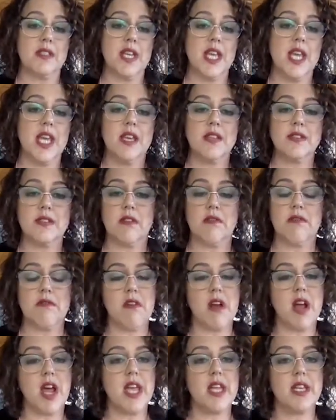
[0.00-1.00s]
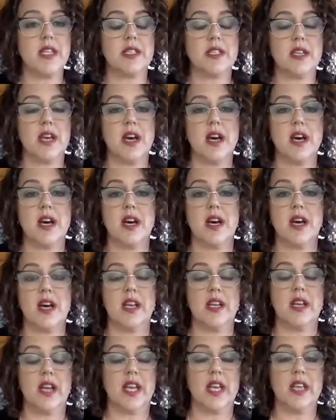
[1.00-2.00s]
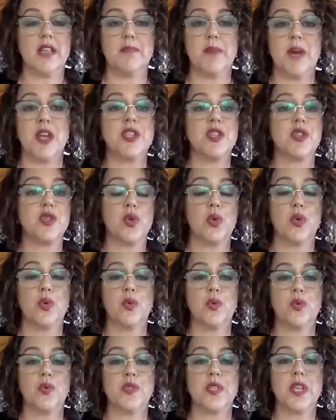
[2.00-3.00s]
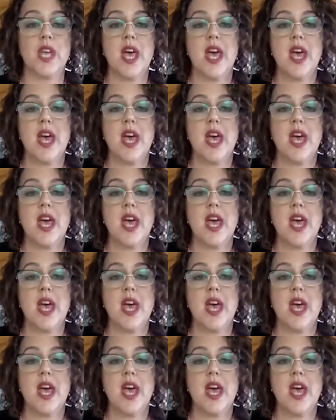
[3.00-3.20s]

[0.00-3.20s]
And here's a great, bunch of tools